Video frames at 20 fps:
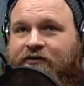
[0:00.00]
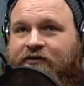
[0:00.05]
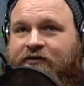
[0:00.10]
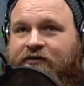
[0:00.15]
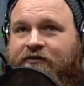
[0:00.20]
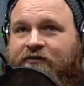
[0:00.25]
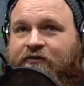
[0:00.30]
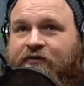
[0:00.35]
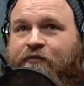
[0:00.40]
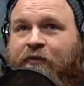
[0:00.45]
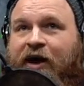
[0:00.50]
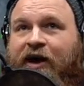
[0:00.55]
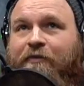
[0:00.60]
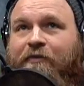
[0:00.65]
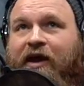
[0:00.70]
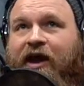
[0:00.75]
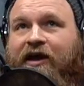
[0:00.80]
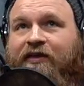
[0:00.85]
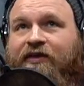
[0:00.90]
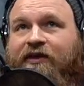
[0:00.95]
my
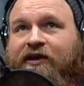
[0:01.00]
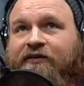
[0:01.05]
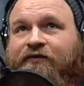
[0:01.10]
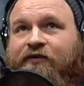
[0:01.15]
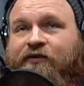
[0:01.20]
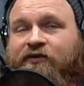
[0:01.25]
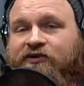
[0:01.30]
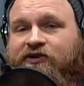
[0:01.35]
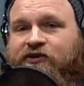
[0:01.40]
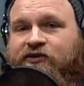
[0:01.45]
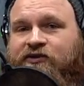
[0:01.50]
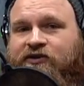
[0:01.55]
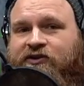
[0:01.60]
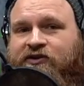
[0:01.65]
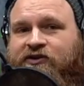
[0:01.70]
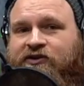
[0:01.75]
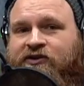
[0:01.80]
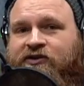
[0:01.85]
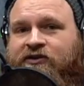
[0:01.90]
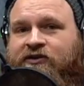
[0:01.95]
math that I've always used
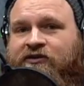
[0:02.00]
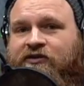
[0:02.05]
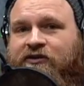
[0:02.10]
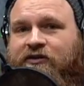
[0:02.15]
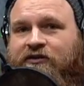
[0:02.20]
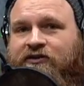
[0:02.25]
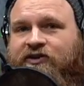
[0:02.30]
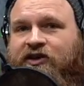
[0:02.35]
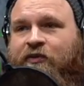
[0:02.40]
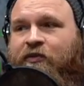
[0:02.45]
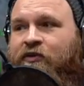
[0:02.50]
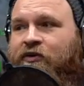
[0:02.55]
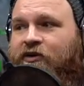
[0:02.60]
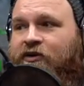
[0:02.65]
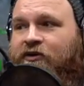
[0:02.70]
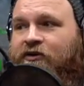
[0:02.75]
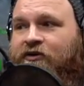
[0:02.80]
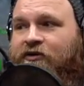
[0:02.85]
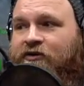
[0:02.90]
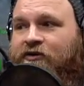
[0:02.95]
is double
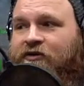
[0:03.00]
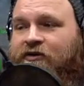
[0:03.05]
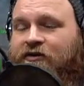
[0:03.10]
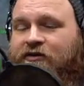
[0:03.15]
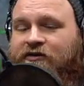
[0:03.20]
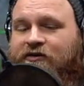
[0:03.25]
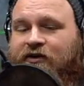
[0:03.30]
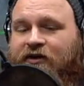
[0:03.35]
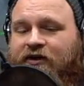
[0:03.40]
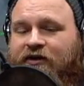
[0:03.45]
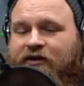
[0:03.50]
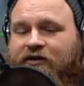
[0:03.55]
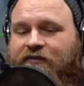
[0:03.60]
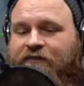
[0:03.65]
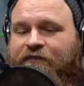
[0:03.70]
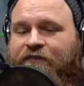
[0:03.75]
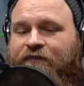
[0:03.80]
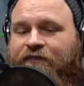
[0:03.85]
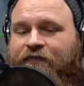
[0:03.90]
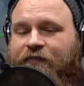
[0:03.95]
your
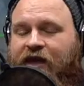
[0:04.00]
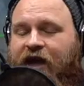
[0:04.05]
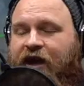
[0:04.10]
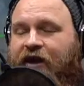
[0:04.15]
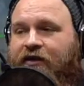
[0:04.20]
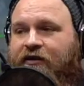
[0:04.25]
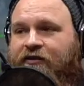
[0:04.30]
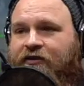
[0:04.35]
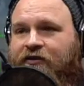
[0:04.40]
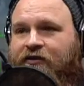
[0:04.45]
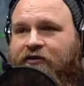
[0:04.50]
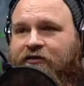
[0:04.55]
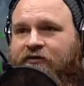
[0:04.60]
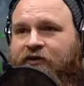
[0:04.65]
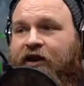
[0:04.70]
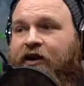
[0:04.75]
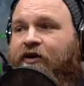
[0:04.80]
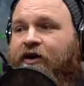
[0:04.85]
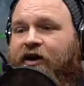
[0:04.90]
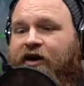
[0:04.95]

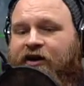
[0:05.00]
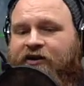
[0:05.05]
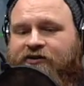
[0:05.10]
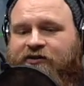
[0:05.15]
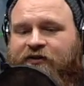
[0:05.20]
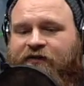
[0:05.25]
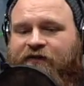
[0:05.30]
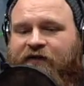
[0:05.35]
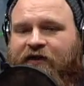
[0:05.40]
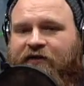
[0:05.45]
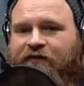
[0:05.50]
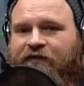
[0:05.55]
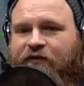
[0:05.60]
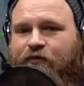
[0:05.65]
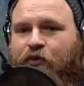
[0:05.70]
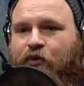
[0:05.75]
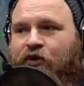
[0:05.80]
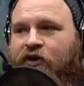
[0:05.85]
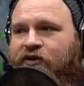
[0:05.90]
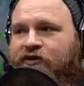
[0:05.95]
layer height. So if you have a
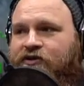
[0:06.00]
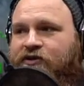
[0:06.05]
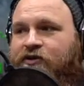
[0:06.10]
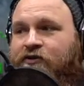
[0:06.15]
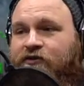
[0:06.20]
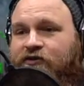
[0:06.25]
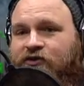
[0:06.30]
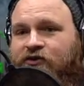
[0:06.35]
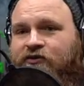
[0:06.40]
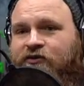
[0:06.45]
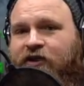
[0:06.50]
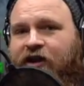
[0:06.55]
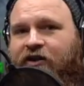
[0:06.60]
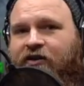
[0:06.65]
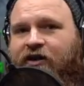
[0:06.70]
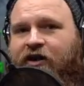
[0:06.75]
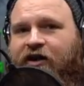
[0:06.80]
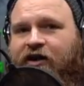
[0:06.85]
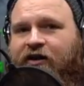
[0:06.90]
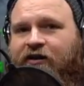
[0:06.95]
0.02
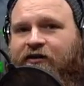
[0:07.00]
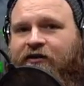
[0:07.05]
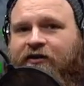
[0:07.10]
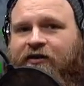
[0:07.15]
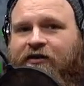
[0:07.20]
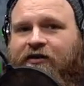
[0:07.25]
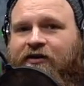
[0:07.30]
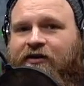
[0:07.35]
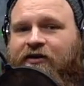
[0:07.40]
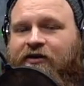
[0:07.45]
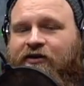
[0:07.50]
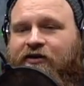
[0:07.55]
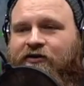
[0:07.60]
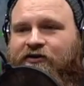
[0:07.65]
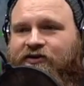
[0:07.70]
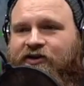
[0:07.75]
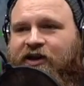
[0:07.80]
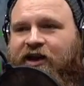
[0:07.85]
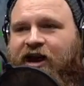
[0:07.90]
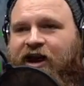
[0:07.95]
layer height, your
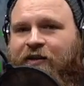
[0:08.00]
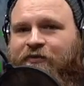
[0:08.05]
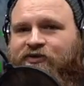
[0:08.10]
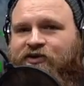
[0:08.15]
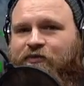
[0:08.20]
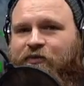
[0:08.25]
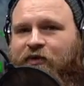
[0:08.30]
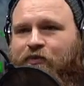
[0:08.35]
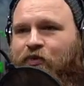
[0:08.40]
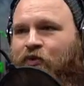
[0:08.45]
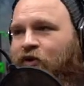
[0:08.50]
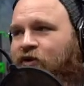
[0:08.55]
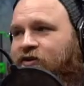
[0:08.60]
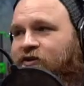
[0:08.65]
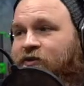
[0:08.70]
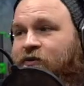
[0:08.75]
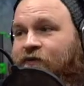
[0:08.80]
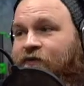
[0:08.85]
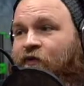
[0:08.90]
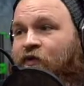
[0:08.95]
Z-hop should be
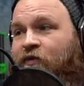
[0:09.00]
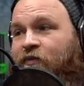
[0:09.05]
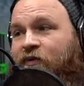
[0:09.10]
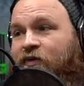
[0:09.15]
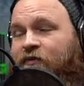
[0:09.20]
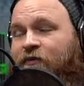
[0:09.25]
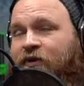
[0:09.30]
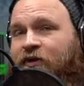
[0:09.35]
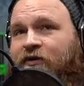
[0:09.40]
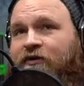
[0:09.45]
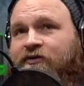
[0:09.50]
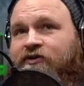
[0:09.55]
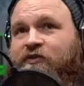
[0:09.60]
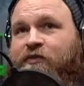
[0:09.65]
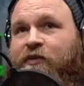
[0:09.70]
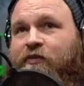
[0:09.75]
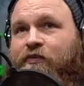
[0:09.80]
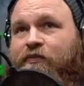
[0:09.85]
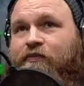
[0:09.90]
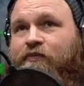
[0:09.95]
0.04 millimeter, or it should
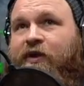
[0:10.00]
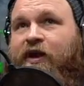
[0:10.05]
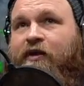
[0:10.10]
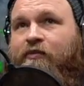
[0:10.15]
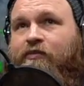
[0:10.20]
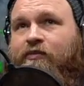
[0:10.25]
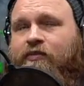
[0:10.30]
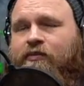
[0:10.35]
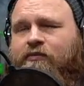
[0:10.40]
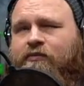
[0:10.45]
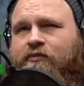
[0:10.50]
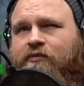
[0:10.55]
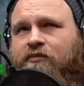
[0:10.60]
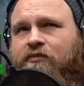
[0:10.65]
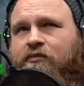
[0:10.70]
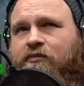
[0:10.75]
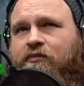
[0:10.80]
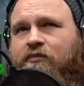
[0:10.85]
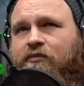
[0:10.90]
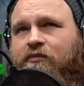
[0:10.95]
be
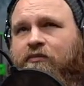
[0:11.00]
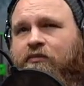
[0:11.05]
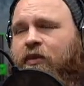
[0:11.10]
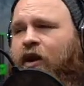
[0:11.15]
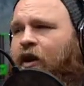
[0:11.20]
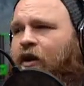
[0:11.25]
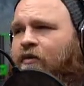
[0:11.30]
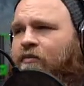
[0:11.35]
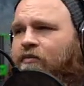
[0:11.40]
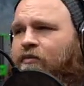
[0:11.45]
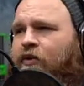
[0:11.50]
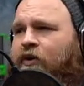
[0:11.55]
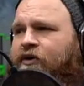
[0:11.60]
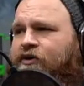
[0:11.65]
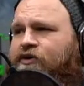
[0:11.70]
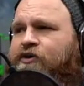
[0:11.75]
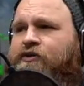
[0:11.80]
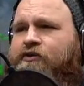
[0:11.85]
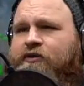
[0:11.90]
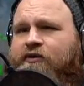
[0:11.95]

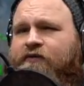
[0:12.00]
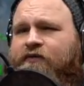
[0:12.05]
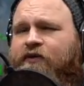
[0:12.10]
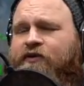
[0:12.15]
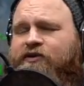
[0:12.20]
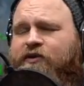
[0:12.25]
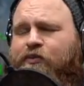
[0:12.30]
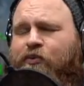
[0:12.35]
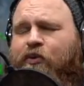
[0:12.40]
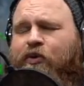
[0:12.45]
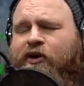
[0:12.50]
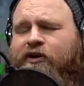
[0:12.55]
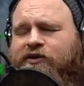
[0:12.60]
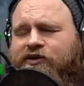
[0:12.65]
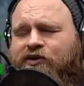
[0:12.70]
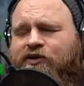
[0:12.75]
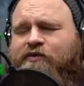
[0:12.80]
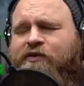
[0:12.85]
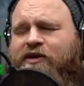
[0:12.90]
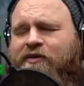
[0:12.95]
0.2. If you use a
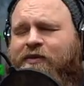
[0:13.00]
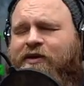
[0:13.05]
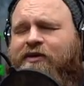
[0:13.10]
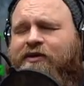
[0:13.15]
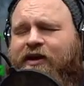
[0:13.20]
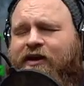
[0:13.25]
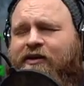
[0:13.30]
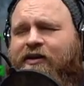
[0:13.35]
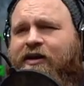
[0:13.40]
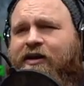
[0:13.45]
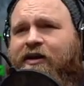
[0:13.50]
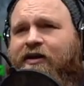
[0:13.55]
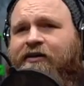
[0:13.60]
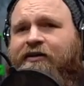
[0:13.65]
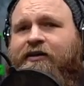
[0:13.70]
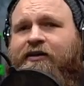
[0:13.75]
0.2 millimeter layer height,